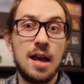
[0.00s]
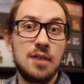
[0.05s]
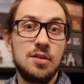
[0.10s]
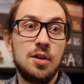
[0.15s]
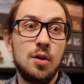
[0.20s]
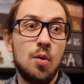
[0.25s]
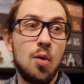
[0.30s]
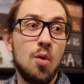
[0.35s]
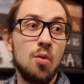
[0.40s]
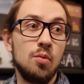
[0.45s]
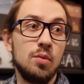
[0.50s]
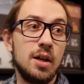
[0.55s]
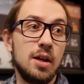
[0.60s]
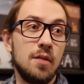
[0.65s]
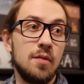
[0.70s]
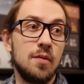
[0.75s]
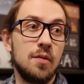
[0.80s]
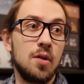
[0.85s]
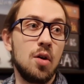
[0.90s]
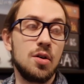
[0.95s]
their own deck
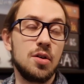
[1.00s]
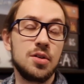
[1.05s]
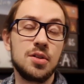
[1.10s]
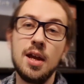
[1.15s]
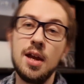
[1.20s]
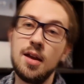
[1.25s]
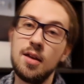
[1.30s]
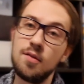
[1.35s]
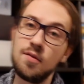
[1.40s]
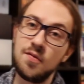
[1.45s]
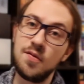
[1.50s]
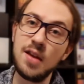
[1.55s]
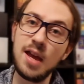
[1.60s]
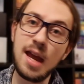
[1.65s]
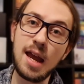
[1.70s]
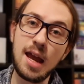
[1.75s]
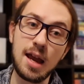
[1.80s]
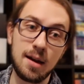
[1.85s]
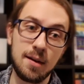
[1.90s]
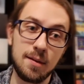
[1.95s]
of cards.
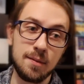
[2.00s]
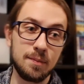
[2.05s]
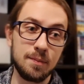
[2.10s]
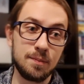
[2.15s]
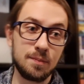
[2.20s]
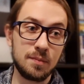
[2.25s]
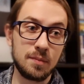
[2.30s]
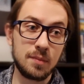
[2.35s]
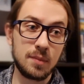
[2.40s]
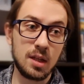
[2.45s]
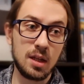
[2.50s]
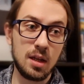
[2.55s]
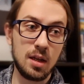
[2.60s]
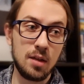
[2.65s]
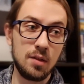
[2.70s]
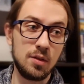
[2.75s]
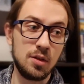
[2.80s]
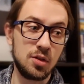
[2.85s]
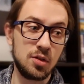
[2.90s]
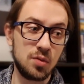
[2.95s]
Then
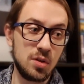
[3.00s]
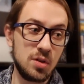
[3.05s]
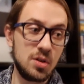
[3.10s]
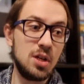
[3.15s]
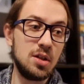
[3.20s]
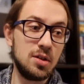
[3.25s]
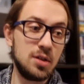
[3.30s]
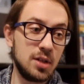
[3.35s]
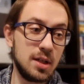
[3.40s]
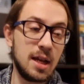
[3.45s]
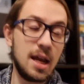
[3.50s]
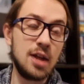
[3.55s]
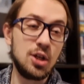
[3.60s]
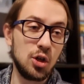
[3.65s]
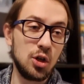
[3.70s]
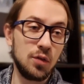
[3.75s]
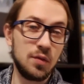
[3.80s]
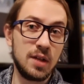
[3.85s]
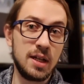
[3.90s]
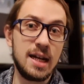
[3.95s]
the strategic
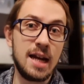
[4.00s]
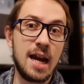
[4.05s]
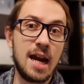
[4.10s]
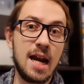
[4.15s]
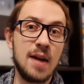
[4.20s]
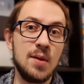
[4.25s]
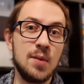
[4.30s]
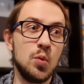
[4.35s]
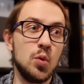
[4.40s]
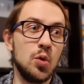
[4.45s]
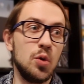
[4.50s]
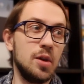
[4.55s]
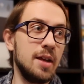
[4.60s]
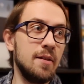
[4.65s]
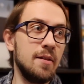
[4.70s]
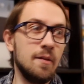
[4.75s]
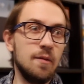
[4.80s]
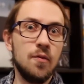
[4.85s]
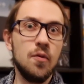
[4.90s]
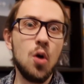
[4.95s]
nature of the game would
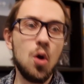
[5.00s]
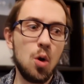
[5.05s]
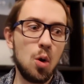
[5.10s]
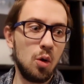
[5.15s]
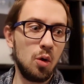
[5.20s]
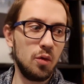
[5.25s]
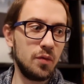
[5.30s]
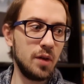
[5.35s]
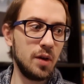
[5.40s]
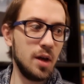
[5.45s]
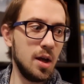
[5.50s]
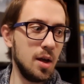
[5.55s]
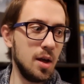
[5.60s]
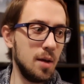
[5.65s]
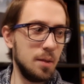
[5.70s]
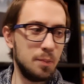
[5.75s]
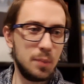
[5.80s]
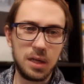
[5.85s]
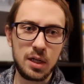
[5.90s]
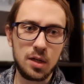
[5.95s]
evolve,
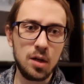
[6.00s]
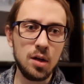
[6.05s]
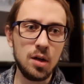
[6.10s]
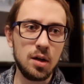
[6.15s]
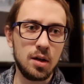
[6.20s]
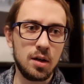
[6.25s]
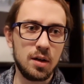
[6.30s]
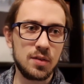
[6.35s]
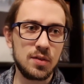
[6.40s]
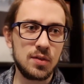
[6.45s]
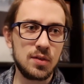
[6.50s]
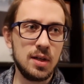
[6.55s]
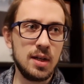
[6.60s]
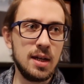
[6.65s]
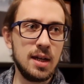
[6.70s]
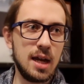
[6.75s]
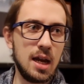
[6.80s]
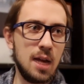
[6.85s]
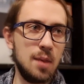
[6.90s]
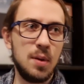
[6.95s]
because
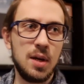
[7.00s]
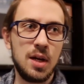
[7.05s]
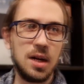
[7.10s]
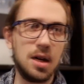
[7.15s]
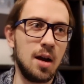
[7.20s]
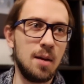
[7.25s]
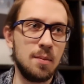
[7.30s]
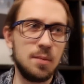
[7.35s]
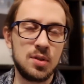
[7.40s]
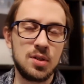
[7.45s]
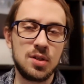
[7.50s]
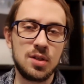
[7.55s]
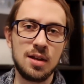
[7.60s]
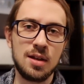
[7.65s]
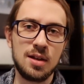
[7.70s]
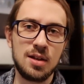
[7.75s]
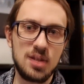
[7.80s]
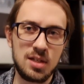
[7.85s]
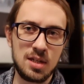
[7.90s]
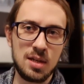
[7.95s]
it becomes an
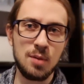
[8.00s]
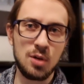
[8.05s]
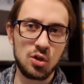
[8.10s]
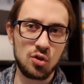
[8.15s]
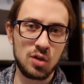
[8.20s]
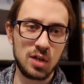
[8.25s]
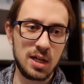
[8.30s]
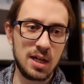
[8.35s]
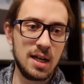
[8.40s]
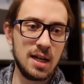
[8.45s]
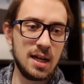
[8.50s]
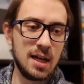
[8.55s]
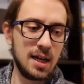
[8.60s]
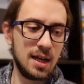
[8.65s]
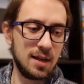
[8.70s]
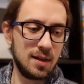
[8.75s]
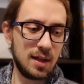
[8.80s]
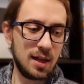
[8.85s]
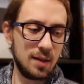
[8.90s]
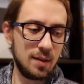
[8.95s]
asymmetry.
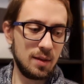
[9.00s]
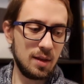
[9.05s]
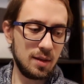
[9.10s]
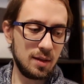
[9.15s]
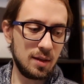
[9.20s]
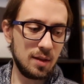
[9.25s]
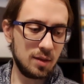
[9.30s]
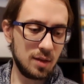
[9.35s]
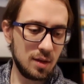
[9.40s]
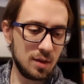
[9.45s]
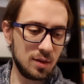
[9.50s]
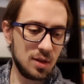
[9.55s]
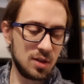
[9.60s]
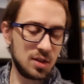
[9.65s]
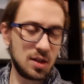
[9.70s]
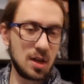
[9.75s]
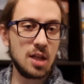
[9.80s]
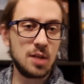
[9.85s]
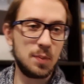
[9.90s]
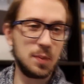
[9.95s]
The
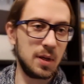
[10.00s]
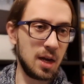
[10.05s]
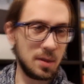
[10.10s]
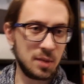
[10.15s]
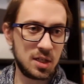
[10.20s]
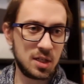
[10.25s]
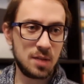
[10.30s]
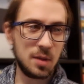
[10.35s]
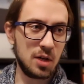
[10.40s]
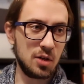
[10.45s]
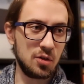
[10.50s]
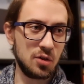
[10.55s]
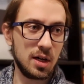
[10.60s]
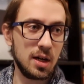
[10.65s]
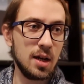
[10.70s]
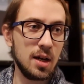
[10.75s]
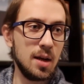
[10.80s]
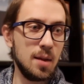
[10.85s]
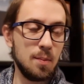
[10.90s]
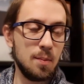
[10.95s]
sides become
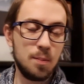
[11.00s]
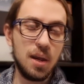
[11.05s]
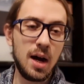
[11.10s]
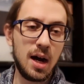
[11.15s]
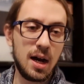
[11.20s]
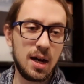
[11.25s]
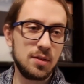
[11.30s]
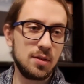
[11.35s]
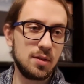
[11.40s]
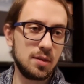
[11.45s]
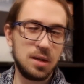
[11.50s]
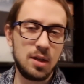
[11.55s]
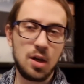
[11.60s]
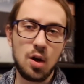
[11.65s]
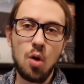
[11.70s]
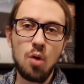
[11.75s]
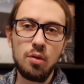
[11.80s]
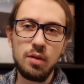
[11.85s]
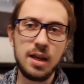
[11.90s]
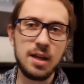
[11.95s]
symmetric. But the
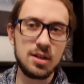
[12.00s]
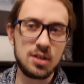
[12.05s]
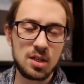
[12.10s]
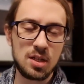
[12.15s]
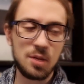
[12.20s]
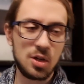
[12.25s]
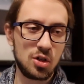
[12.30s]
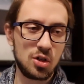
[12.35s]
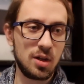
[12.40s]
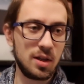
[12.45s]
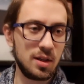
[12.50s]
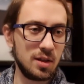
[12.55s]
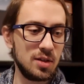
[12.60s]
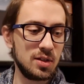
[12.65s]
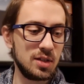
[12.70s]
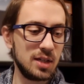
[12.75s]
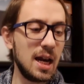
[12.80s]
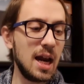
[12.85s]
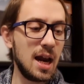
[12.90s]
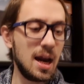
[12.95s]
only asymmetry in
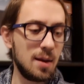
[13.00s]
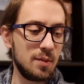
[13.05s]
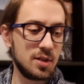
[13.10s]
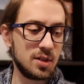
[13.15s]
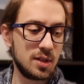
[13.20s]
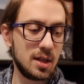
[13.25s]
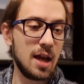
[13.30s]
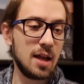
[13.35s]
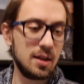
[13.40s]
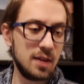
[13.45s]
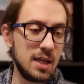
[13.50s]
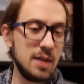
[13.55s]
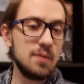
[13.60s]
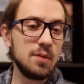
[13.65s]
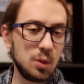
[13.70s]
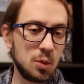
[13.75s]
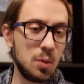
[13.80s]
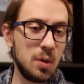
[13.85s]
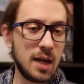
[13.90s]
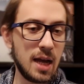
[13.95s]
this game is that the
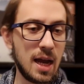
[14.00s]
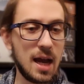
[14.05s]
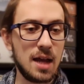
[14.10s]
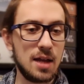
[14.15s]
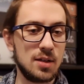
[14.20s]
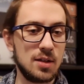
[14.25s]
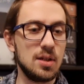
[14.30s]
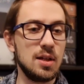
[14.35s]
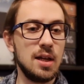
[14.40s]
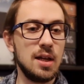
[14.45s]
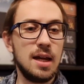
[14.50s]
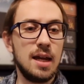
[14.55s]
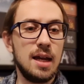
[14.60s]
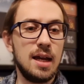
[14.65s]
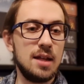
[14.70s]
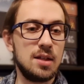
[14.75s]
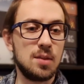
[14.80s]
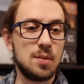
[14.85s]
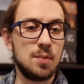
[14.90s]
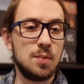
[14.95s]
evil queen has
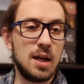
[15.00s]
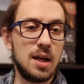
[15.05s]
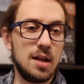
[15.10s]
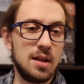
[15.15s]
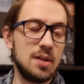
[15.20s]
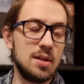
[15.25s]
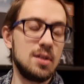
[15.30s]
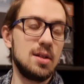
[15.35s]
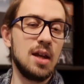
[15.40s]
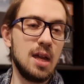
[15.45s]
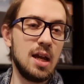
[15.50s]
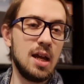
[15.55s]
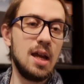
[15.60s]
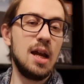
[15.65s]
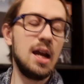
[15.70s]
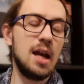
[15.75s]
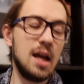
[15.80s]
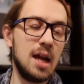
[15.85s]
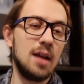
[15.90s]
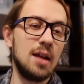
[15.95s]
its abilities,
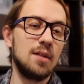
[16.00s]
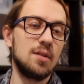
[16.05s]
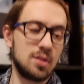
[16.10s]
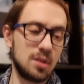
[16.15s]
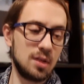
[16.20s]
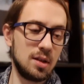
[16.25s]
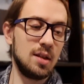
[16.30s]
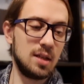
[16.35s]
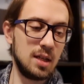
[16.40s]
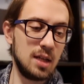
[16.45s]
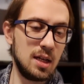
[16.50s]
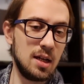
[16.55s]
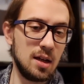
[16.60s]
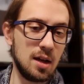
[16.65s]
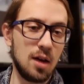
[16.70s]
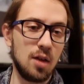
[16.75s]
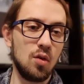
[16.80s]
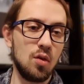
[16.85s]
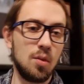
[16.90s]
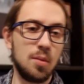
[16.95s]
and the
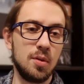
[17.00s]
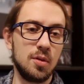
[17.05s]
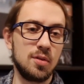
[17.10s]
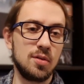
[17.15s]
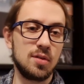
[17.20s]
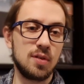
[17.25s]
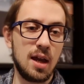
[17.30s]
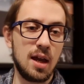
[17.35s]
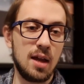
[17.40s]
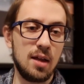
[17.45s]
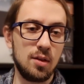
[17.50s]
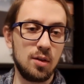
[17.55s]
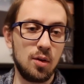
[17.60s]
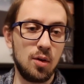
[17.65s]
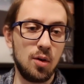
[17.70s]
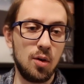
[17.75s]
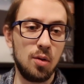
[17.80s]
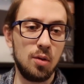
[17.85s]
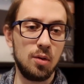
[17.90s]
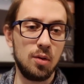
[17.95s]
robot and the
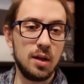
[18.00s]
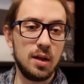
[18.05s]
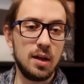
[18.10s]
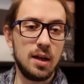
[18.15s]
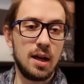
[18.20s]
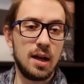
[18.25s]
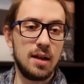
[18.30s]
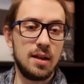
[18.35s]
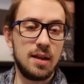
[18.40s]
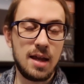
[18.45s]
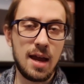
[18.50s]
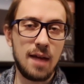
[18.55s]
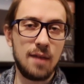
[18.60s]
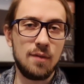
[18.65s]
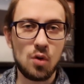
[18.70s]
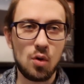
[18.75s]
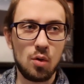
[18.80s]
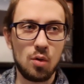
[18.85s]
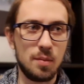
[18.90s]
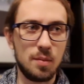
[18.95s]
girl, they have
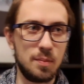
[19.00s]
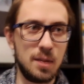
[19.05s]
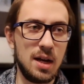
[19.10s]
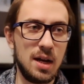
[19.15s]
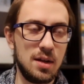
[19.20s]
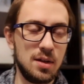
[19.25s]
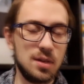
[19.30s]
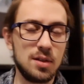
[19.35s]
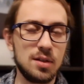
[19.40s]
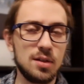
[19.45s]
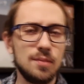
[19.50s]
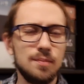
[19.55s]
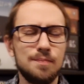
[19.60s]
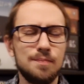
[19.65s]
their own abilities.